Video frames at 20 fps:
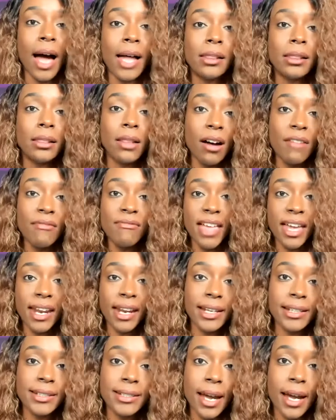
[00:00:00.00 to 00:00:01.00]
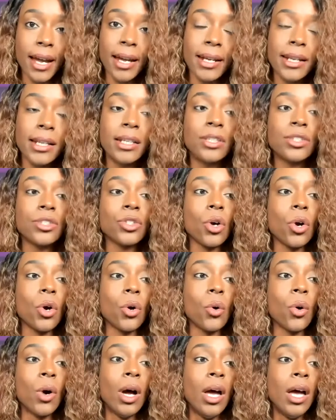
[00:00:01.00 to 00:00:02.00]
love that anxiety.
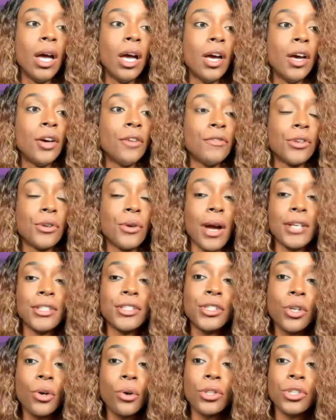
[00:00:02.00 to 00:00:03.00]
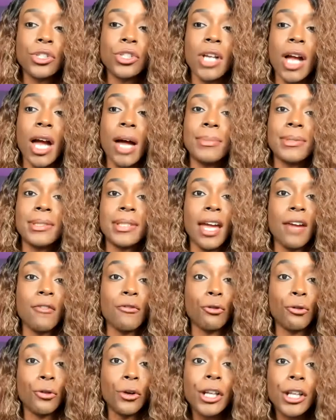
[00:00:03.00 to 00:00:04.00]
So if you guys know the shops that have
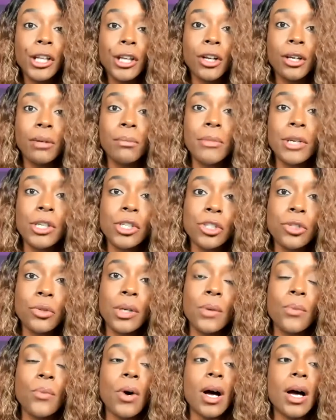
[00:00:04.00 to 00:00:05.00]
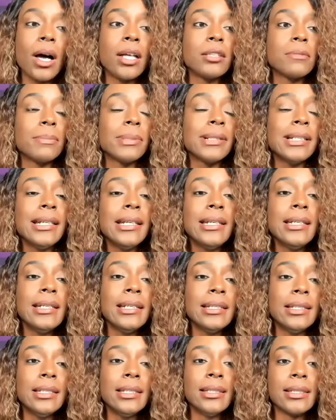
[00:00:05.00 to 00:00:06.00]
really good mystery ones,
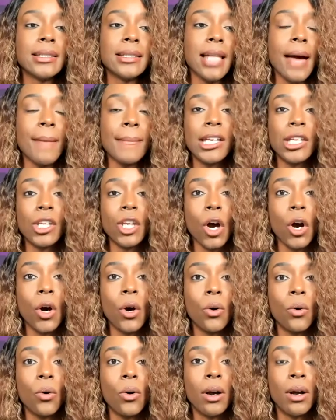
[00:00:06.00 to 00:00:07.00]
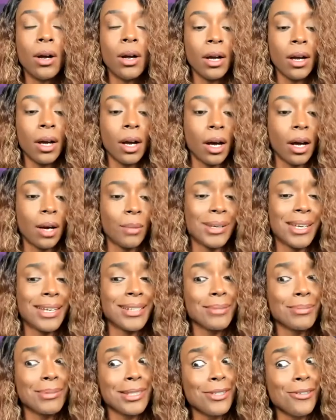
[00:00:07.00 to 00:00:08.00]
please let me know. Because
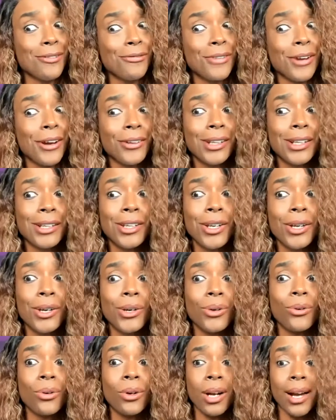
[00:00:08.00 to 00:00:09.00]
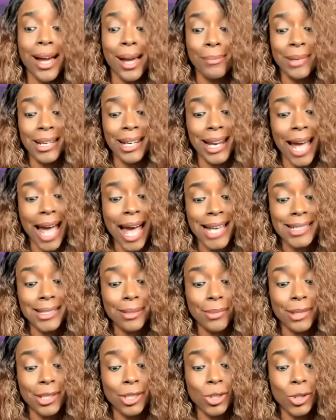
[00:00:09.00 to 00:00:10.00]
I'm still fairly new. I mean, it
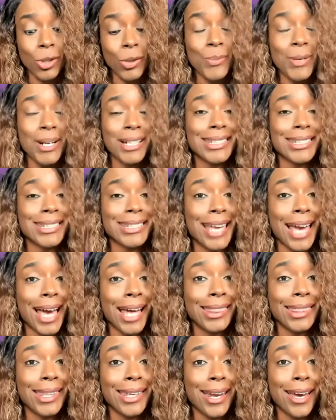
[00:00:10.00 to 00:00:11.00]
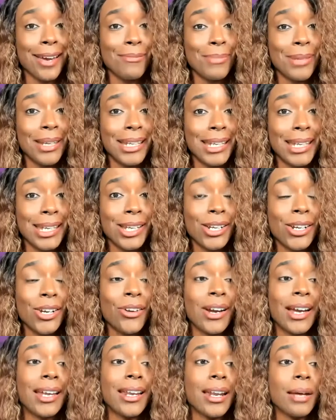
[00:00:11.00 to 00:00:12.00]
hasn't been 2 months yet that I've been
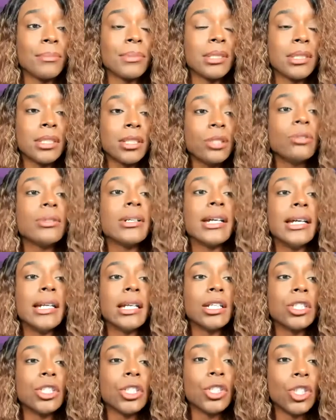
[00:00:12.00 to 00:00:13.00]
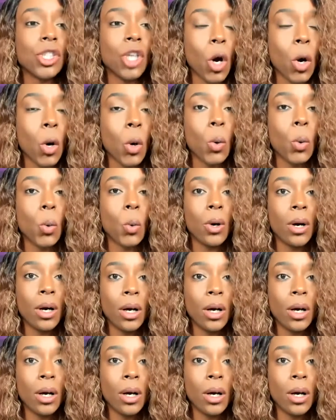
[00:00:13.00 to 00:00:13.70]
here, and I'm still getting to know,